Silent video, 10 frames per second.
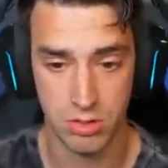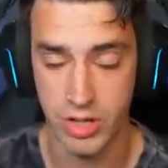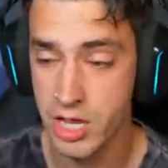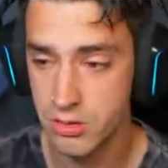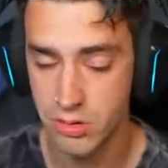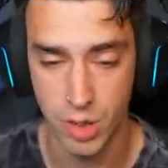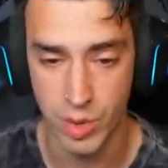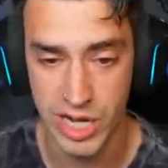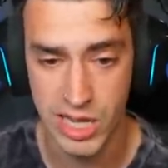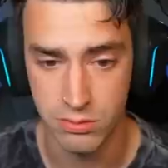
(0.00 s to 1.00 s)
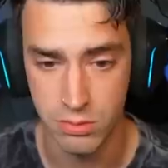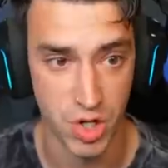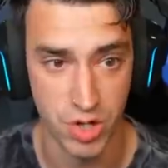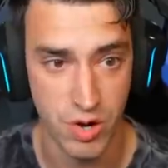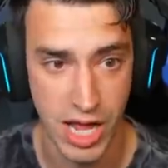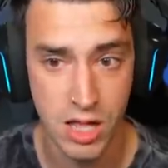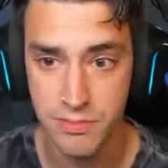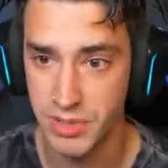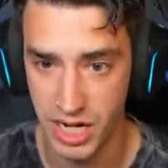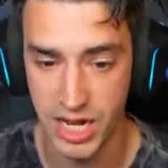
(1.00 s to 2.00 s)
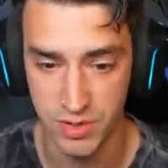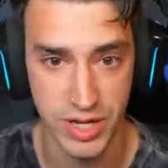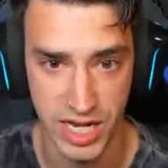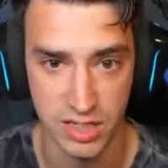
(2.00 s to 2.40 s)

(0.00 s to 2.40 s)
Okay, it went in. Don't know how, but I went